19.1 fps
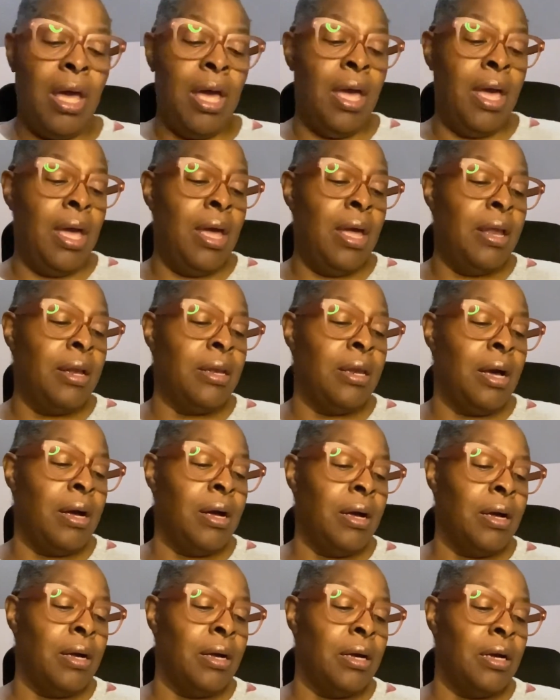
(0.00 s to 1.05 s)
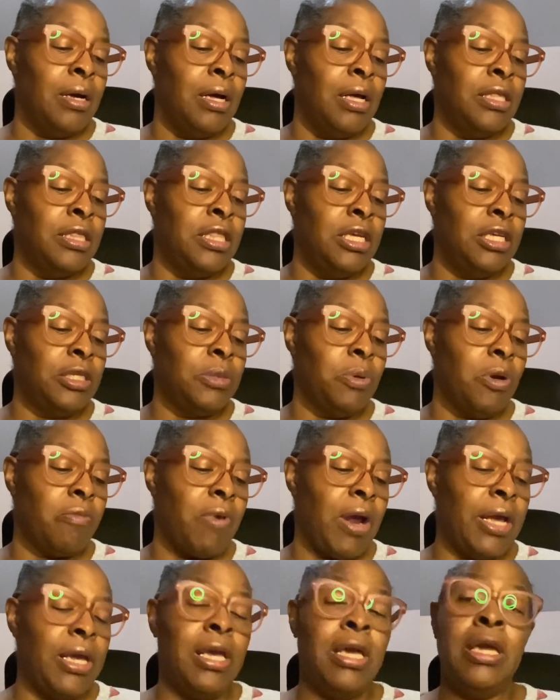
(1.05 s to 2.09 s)
And this one
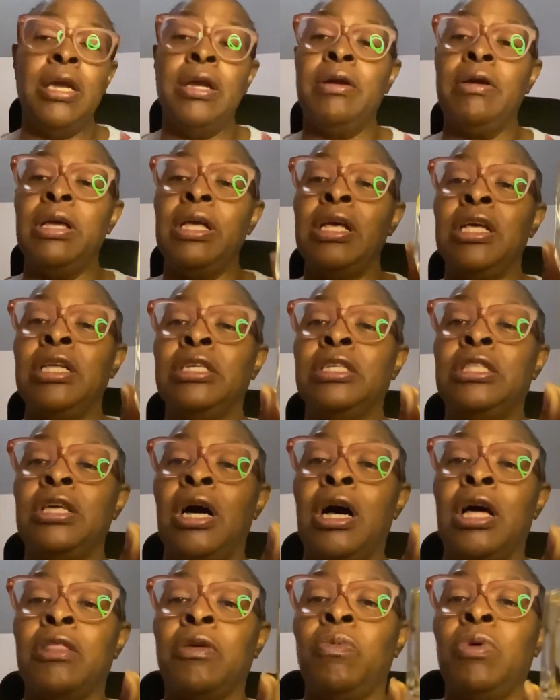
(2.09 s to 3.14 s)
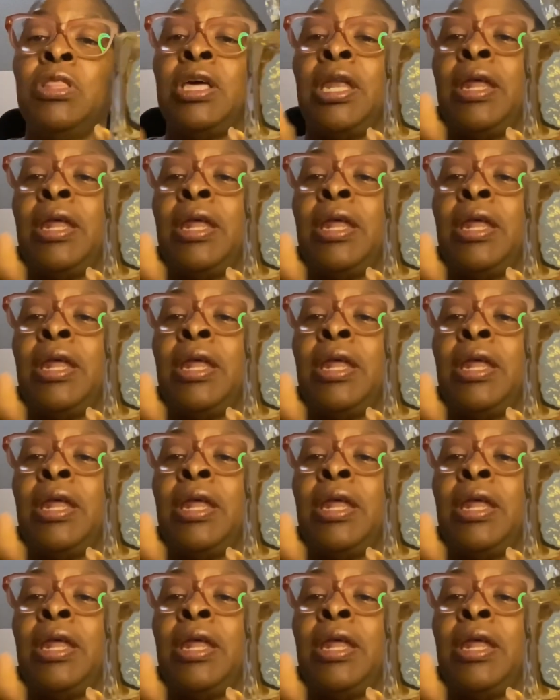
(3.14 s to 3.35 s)
right here is the other one